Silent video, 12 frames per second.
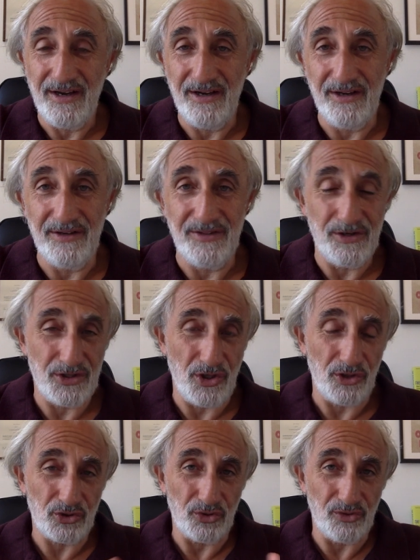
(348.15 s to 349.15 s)
Uh, there's
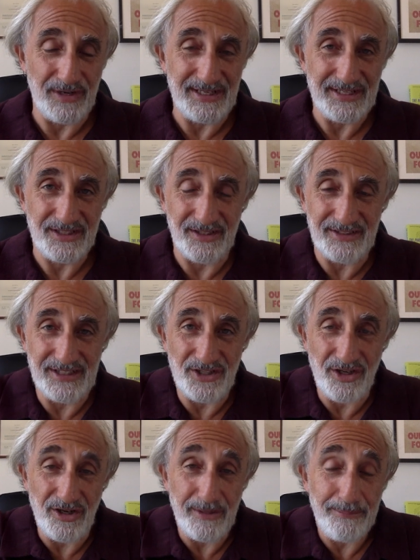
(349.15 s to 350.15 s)
also great studies
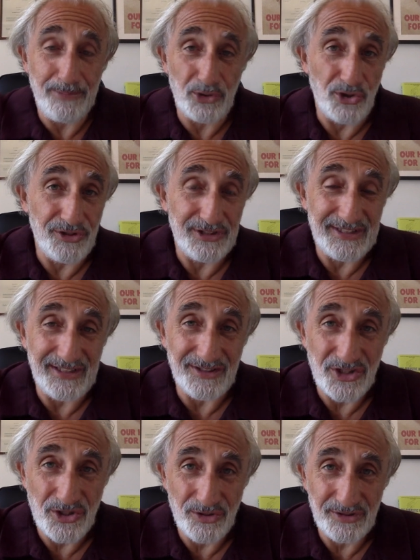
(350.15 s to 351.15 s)
on paternity
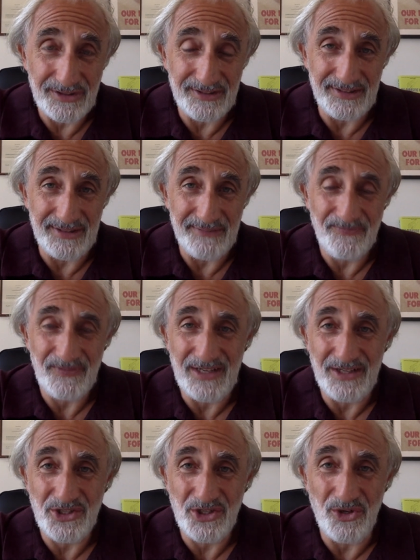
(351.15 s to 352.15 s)
uncertainty.
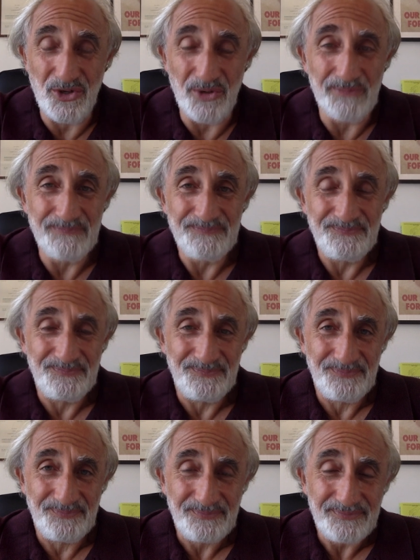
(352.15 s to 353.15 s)
And so
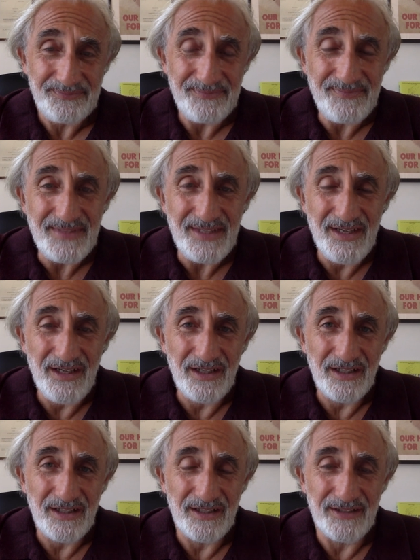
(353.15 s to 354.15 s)

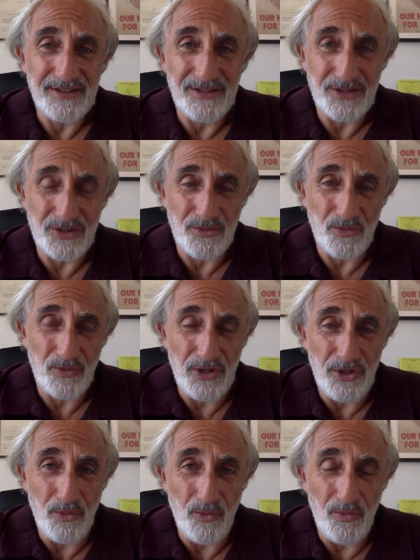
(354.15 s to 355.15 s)
uh, there's, you
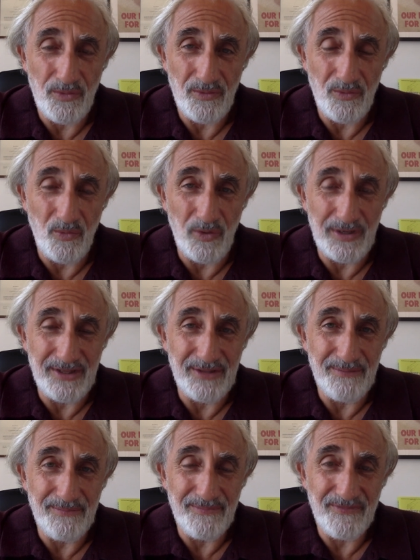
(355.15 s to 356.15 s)
know, one of
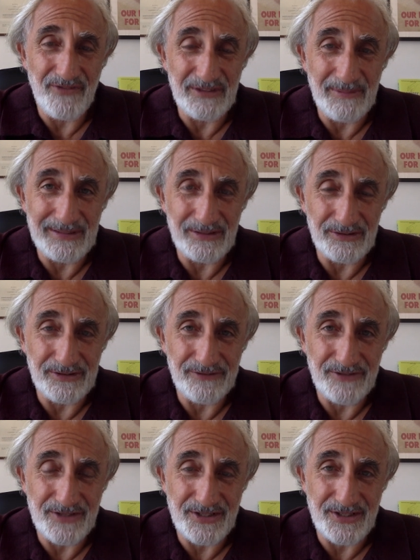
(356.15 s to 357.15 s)
the fundamental
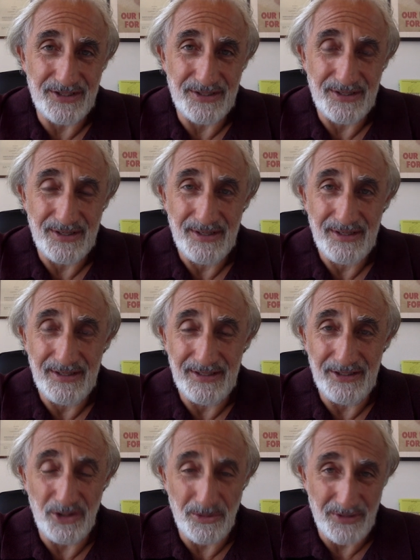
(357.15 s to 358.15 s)
differences
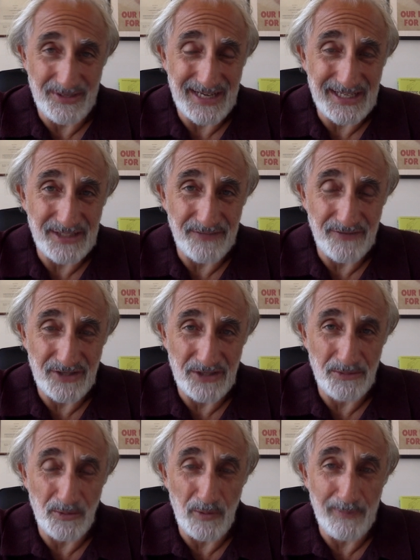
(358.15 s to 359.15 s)
in terms of sex differences
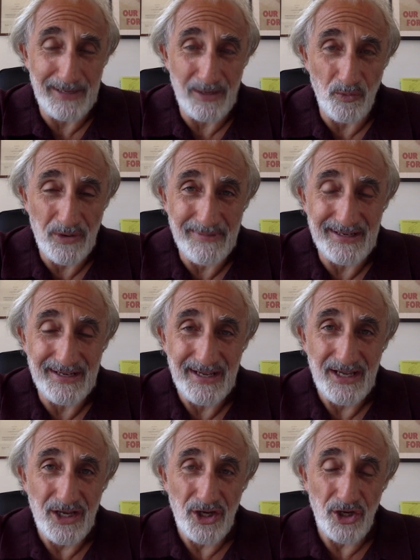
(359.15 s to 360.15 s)
between men and women
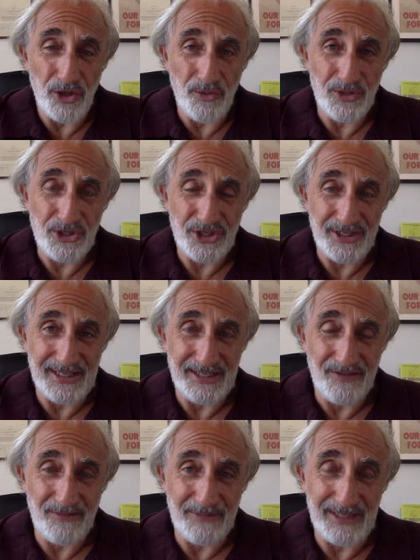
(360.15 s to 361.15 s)
originates
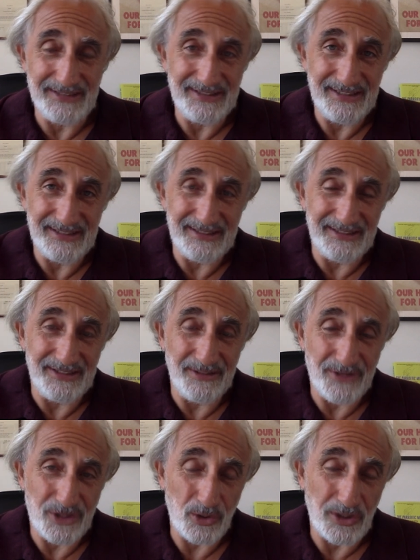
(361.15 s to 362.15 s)
from the idea that there
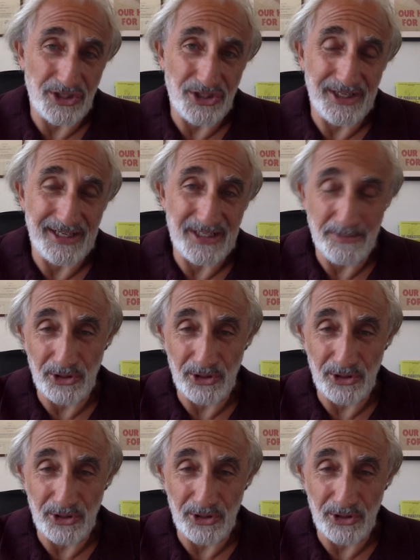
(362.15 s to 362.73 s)
is no such thing as